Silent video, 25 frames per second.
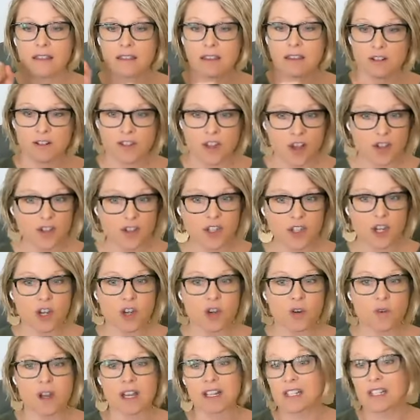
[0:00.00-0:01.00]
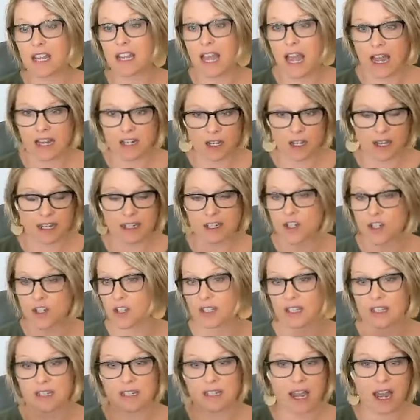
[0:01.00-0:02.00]
There's also
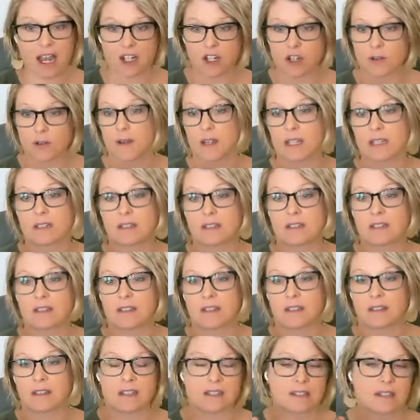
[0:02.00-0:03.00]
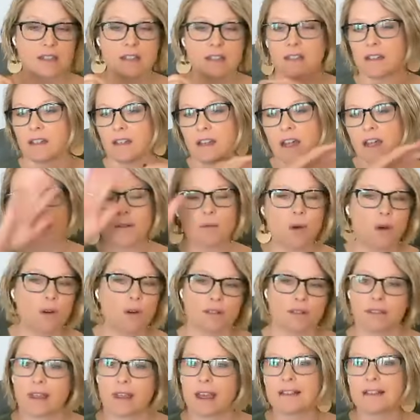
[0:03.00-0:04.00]
anxious attachment. That's
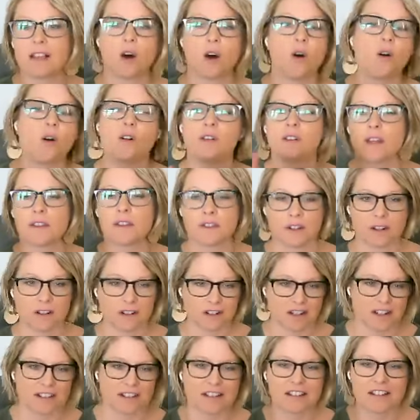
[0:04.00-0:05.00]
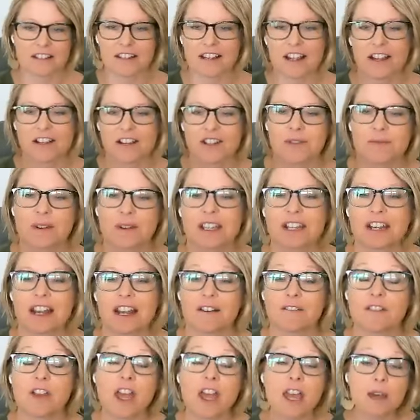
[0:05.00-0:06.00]
a whole other discussion we could
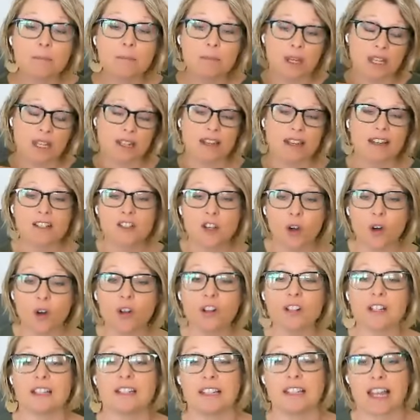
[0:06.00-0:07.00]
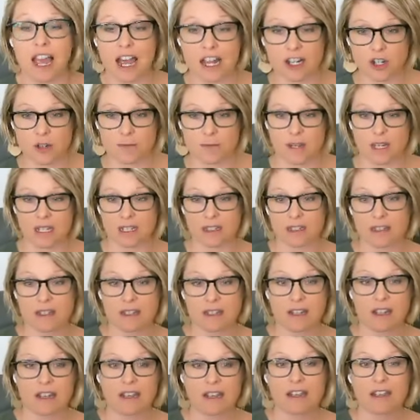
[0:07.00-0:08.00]
have. But adult
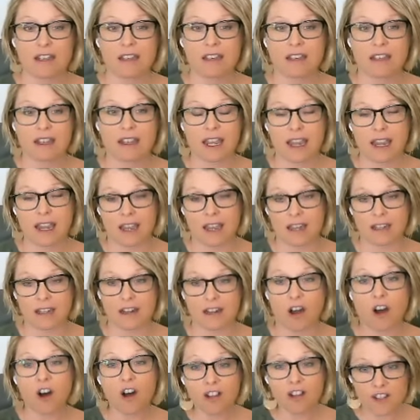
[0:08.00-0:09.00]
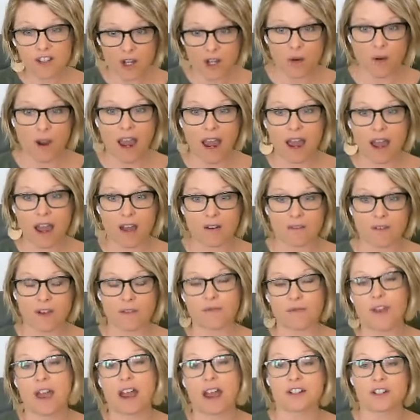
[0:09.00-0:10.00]
attachment can also have a
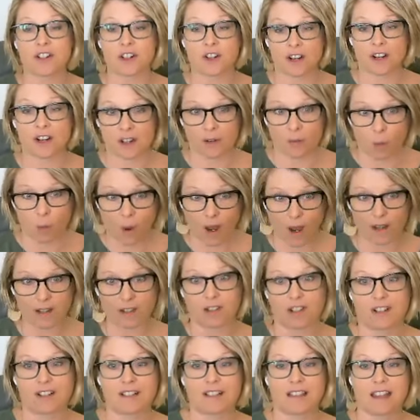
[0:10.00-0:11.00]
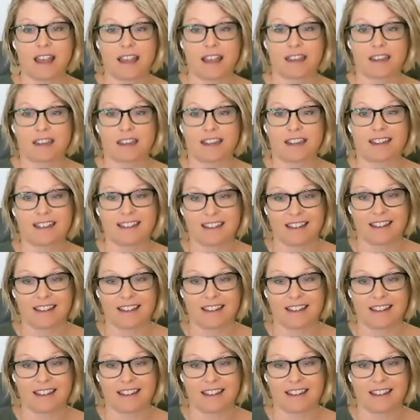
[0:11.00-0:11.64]
factor in what looks like